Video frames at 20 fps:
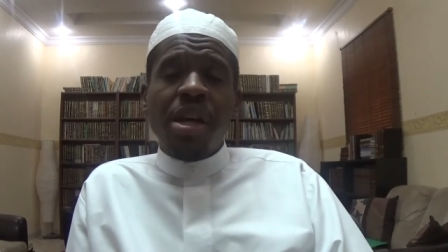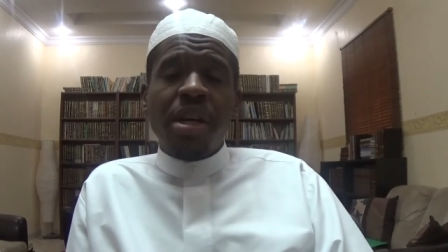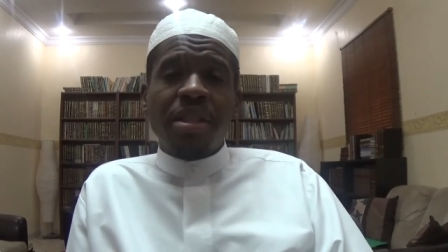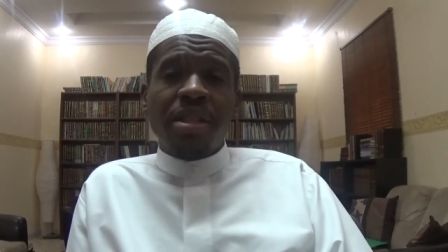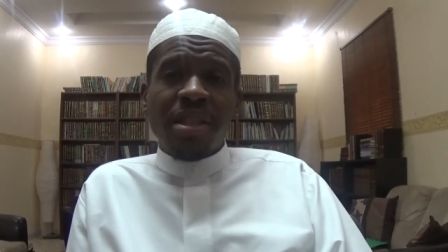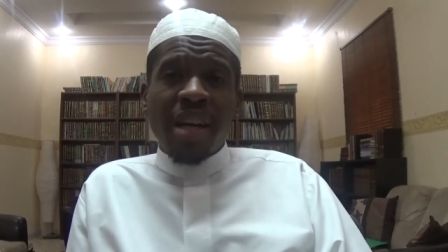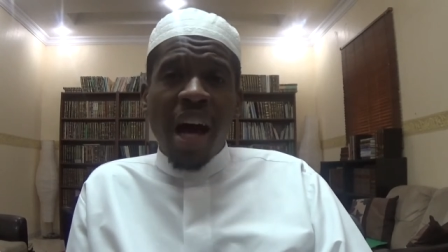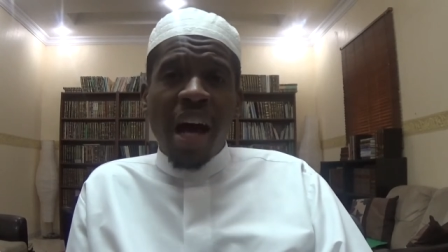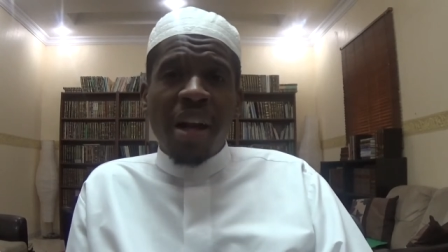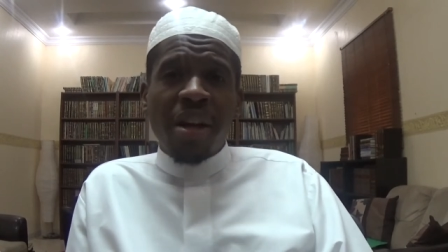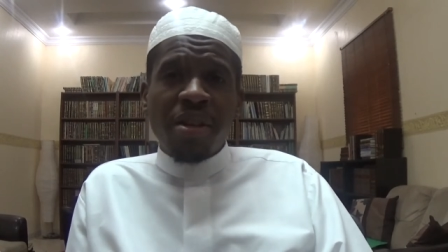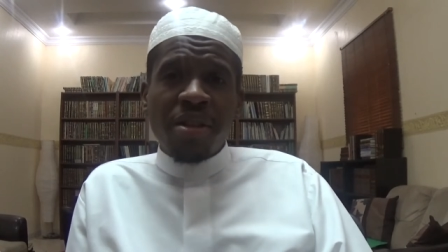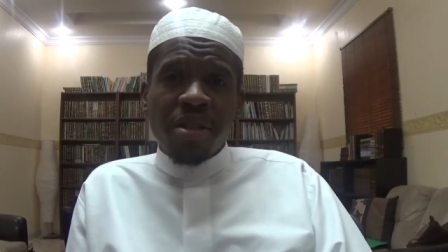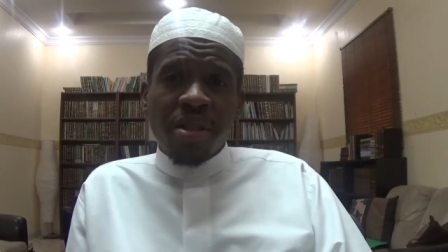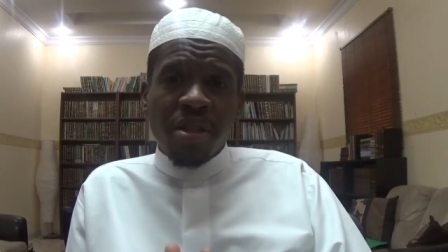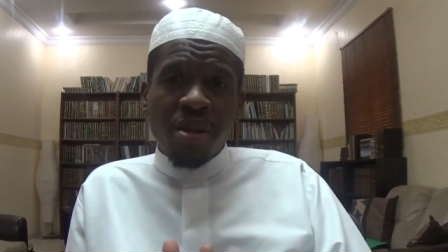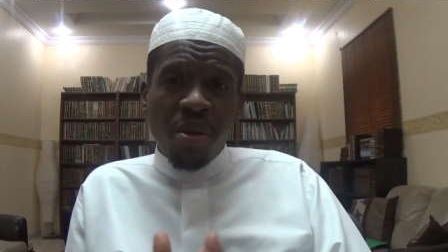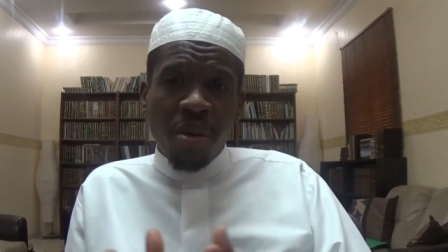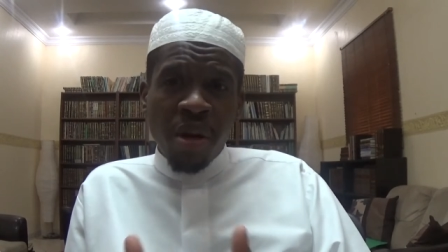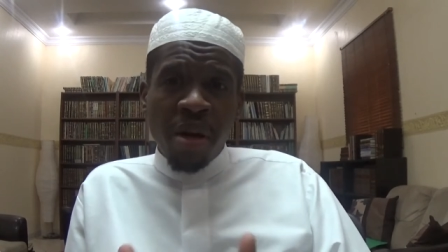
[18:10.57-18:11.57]

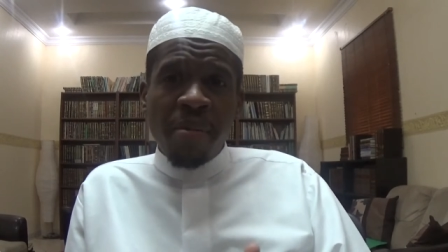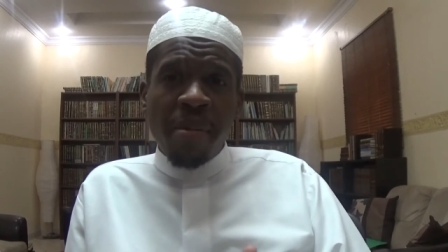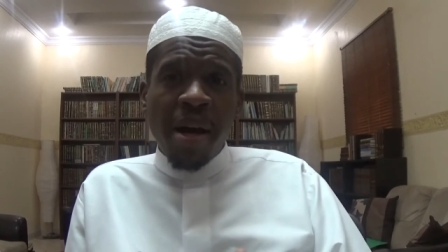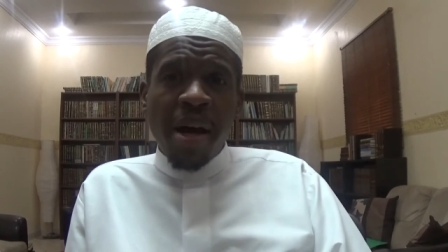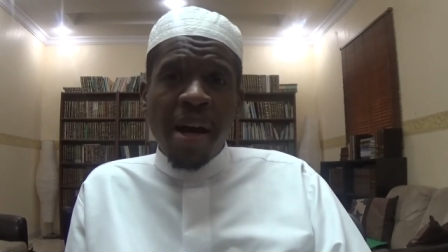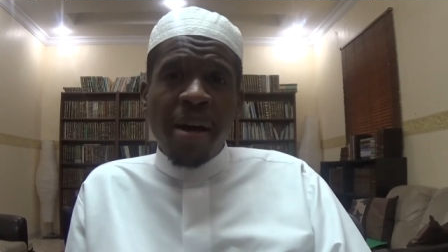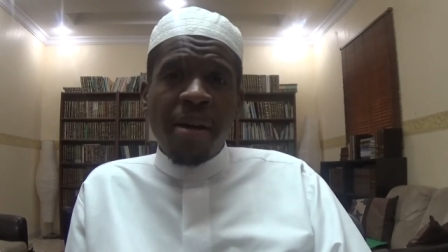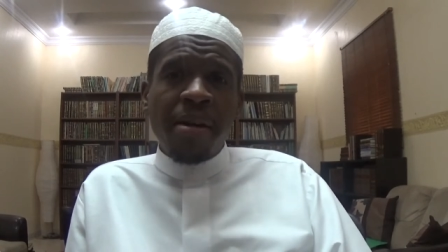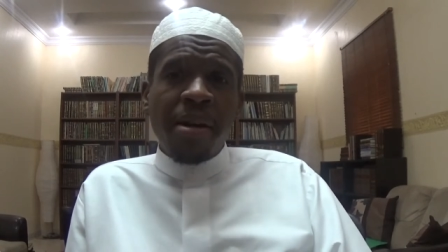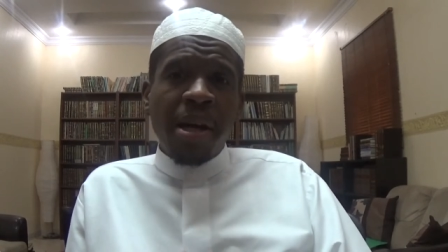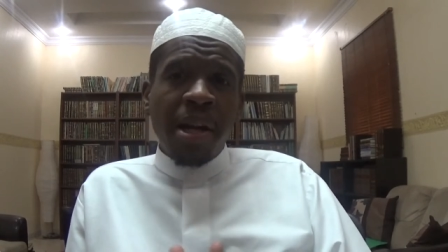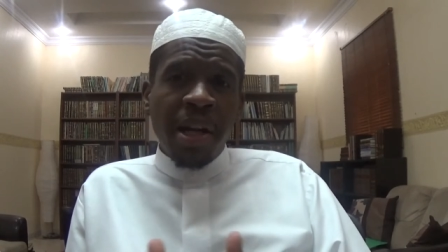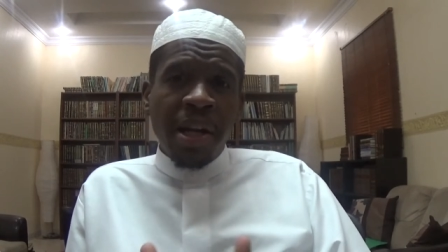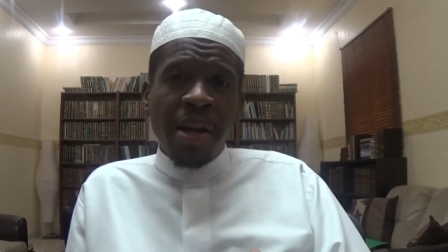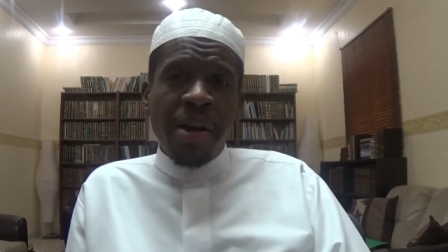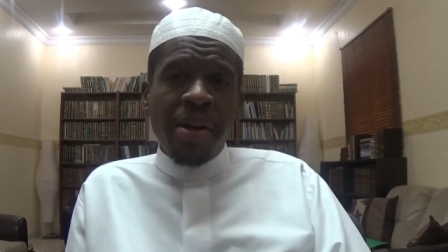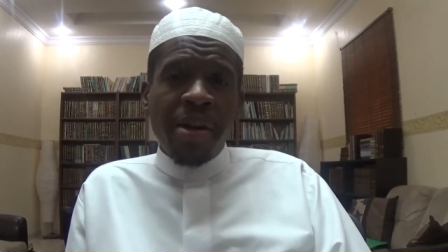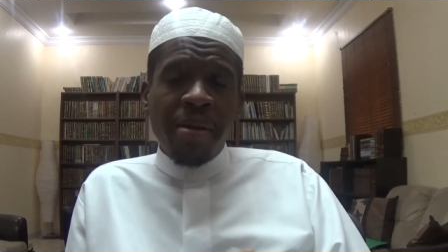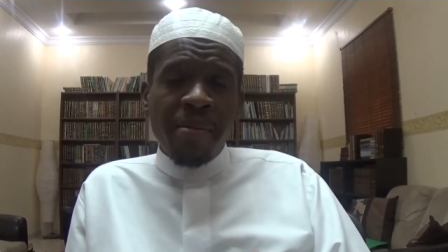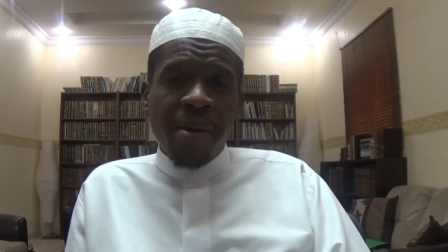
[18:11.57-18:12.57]
scholars, ulama, learned